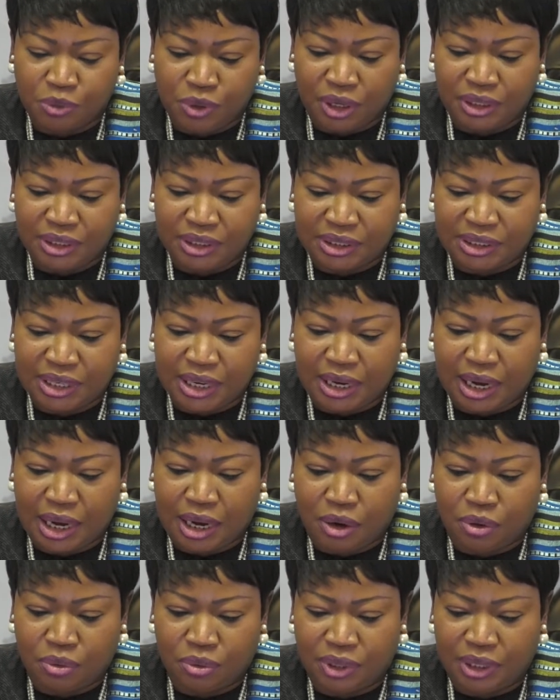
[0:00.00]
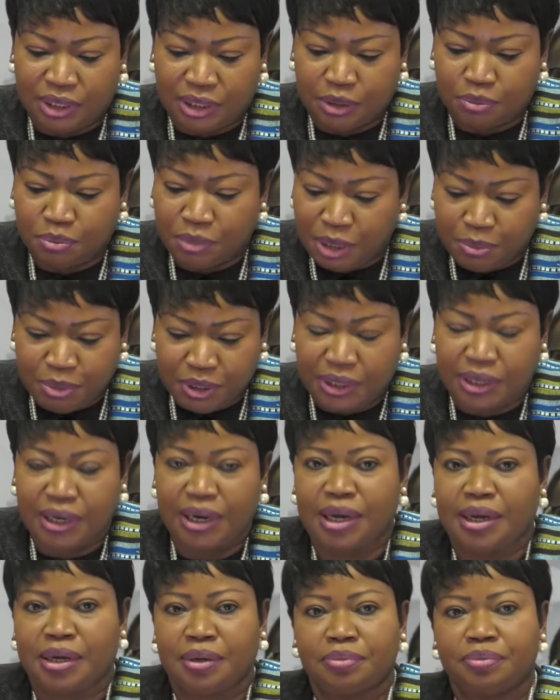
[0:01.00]
we undertake our work, it may be
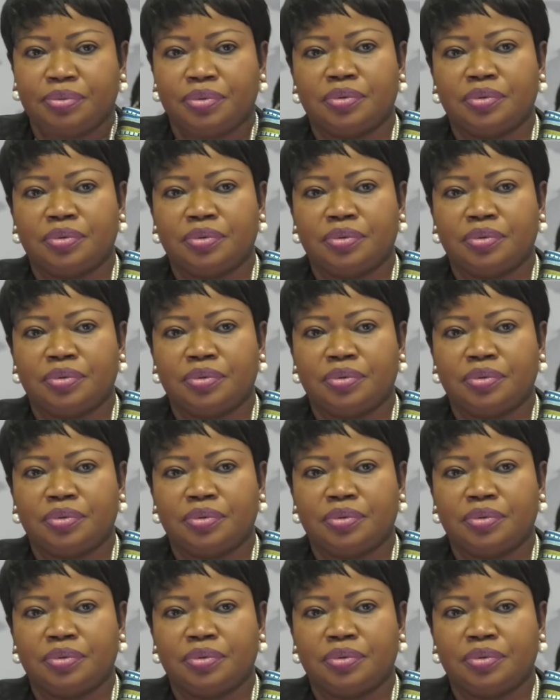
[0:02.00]
clear,